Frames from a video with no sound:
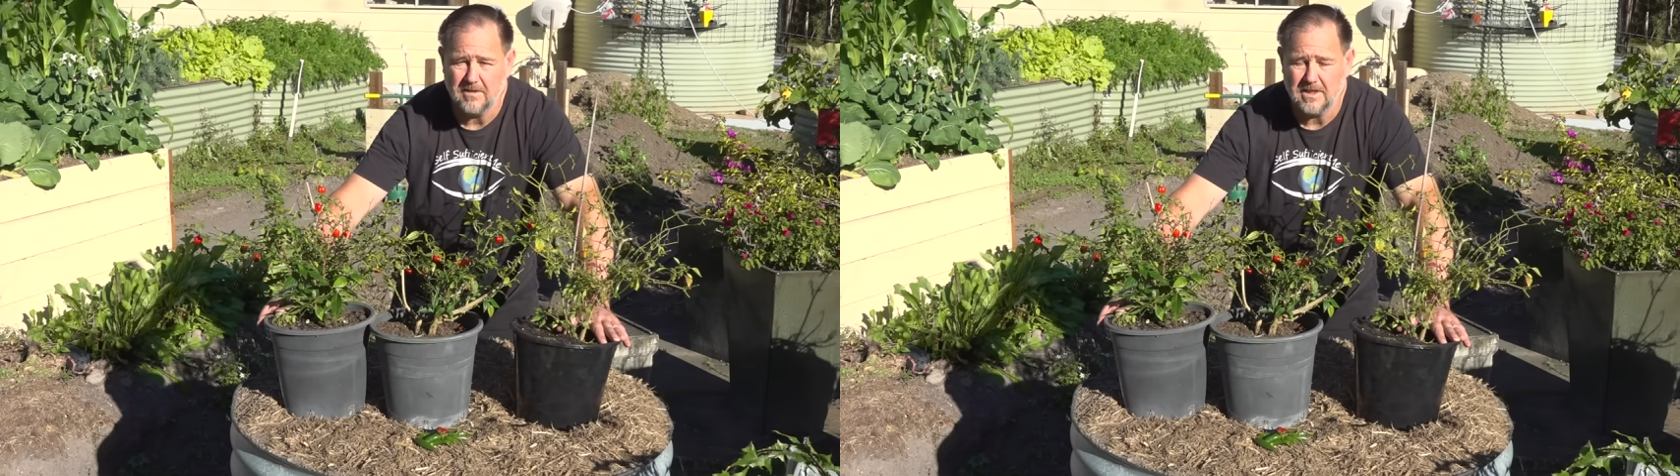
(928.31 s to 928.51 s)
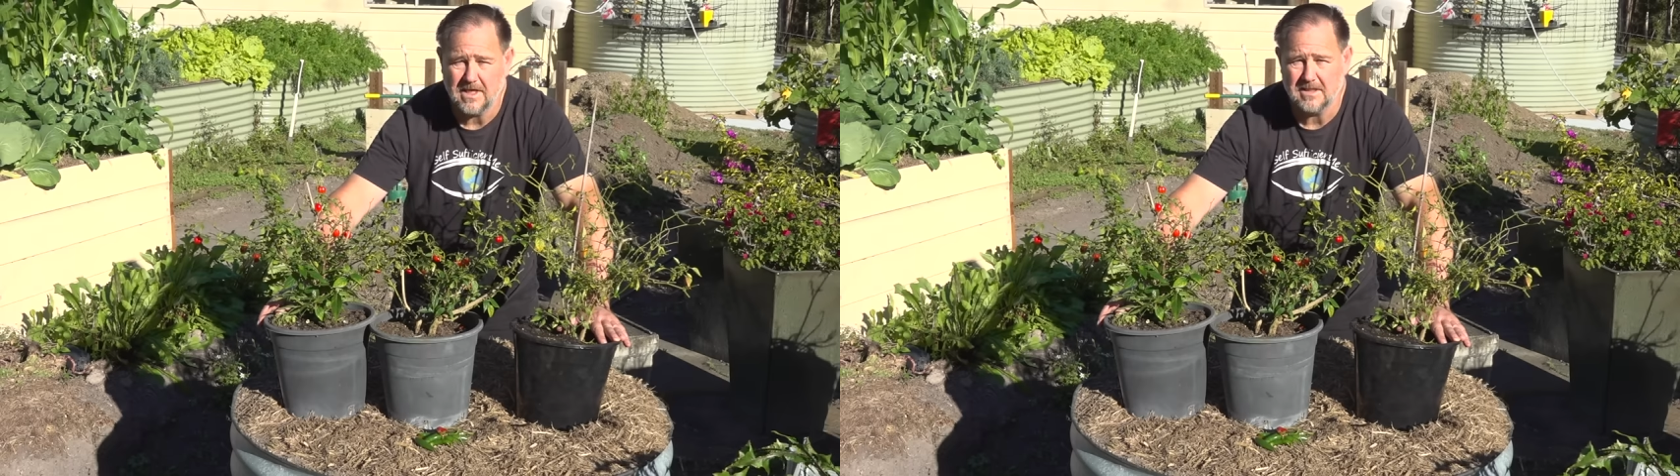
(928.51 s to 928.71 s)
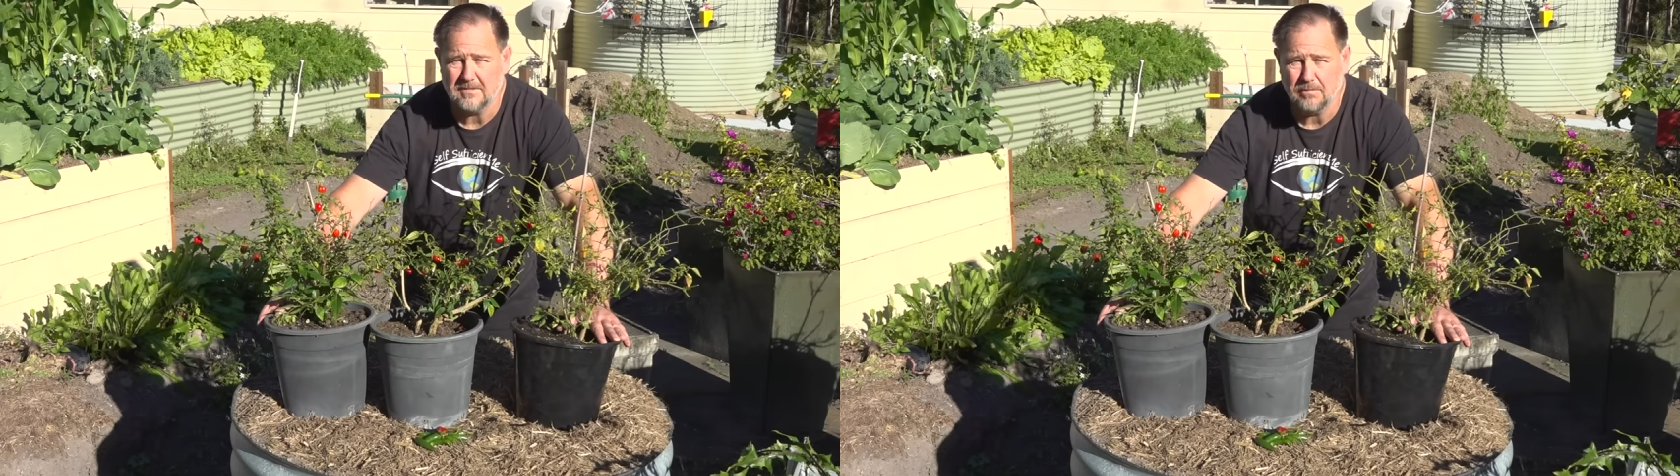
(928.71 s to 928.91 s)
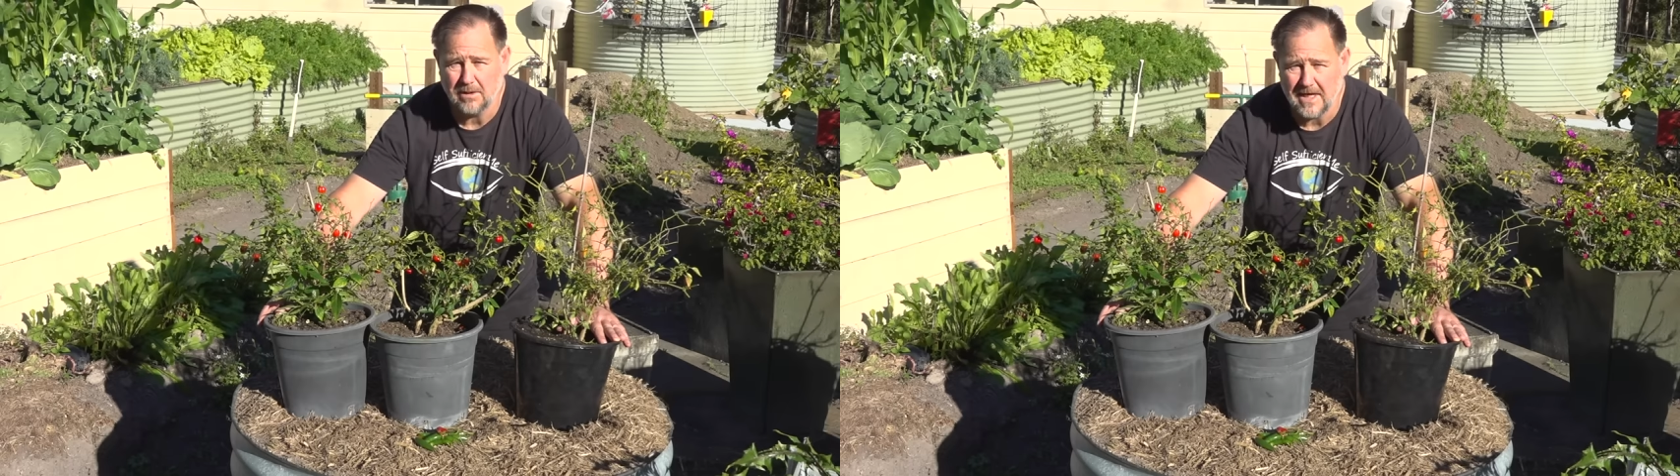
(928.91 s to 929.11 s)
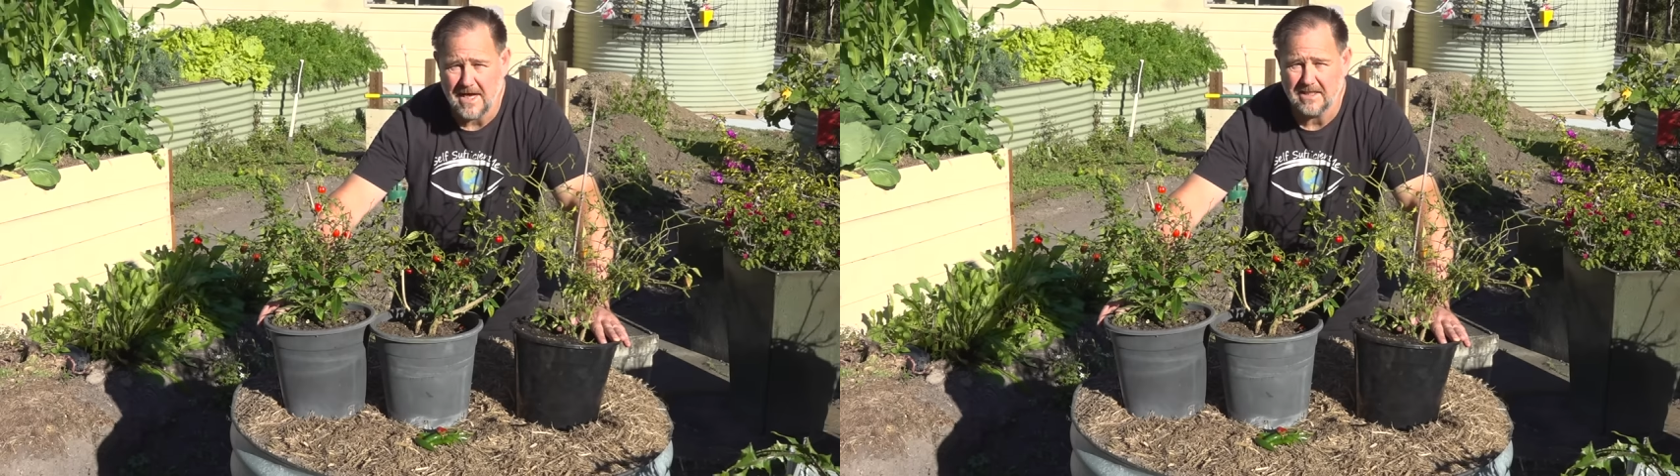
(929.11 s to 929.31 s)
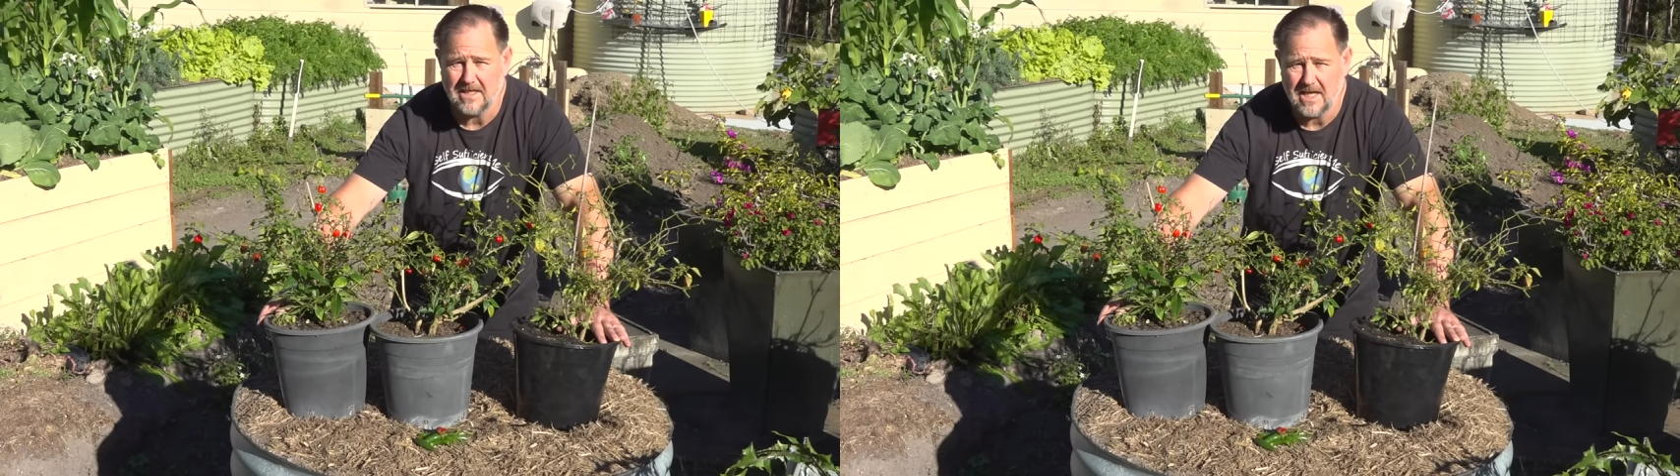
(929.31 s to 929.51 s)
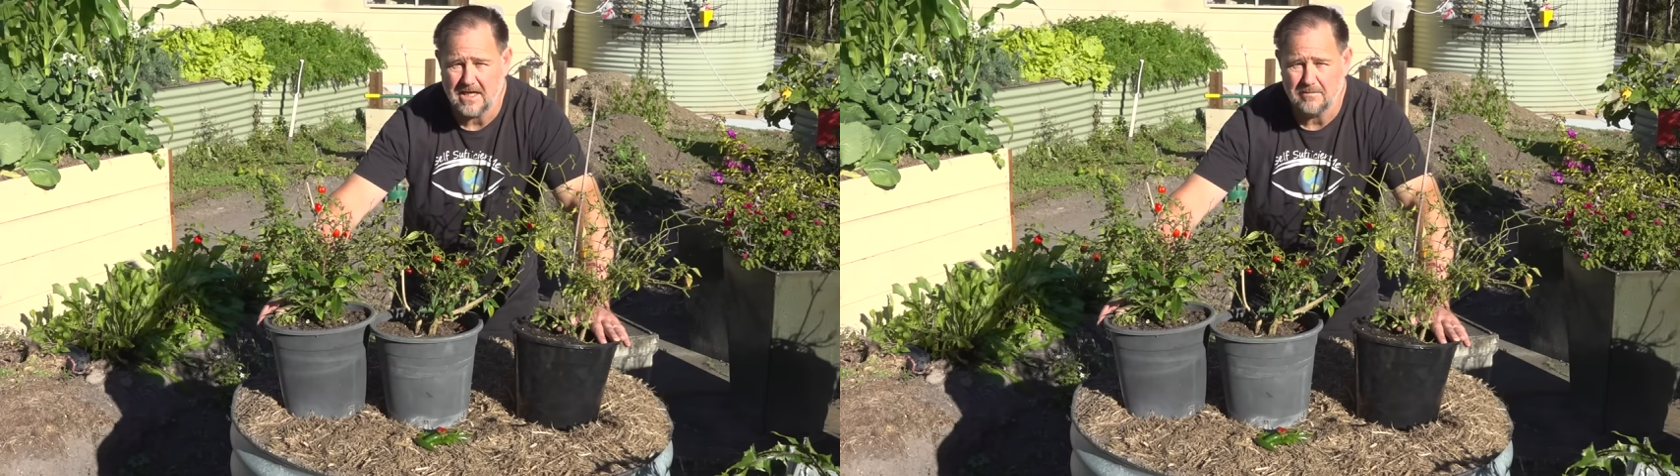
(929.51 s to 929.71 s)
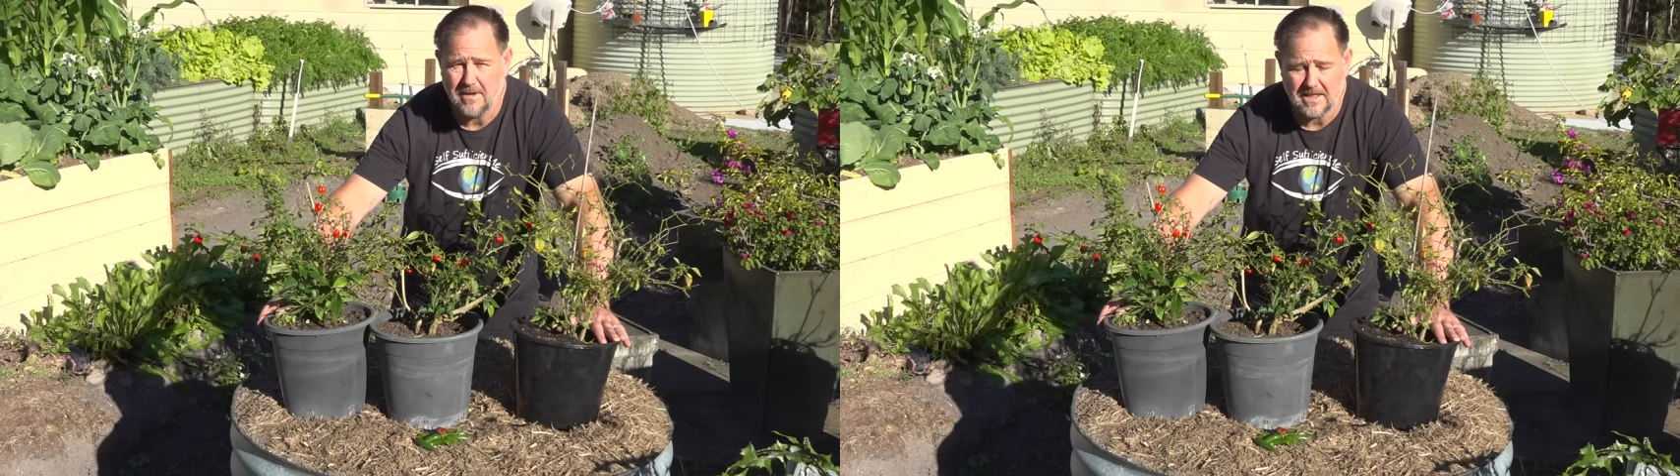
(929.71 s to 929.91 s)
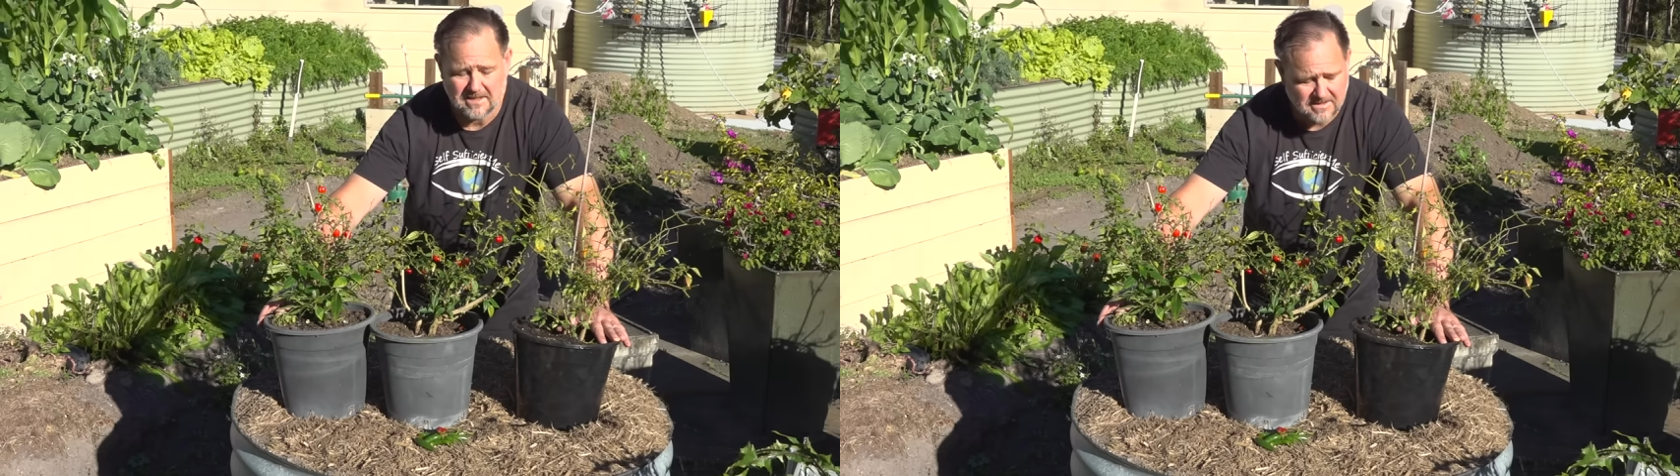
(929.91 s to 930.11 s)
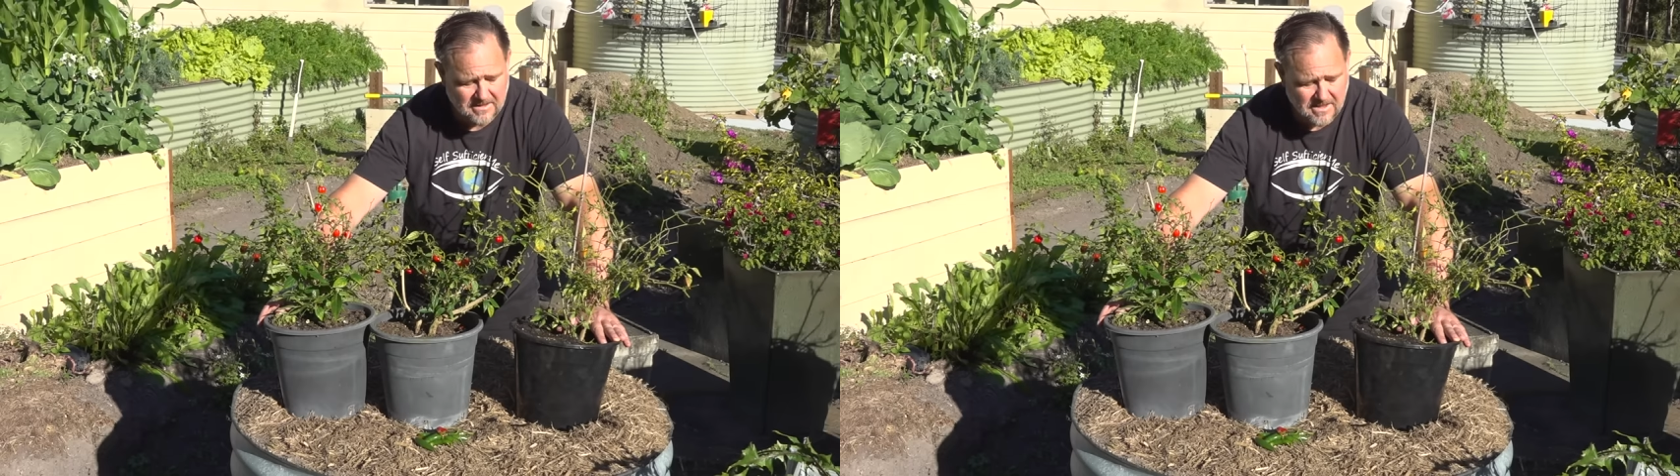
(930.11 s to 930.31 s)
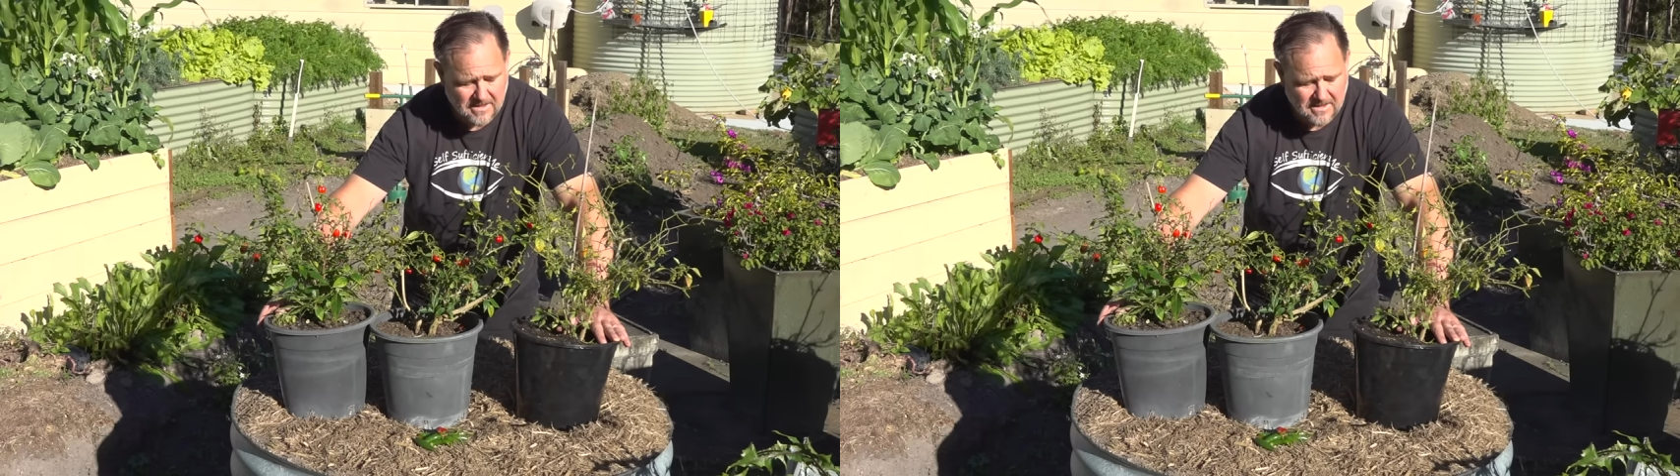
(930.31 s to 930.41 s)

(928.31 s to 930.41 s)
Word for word: these plant heat mats.